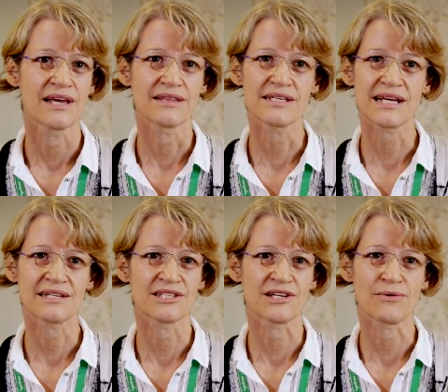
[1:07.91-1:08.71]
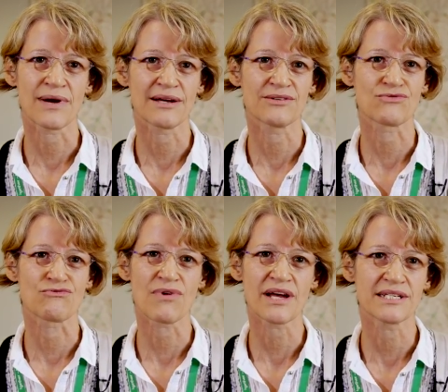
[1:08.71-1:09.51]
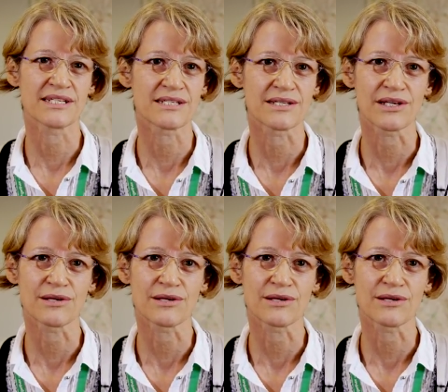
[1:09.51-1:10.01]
This had to go out right into the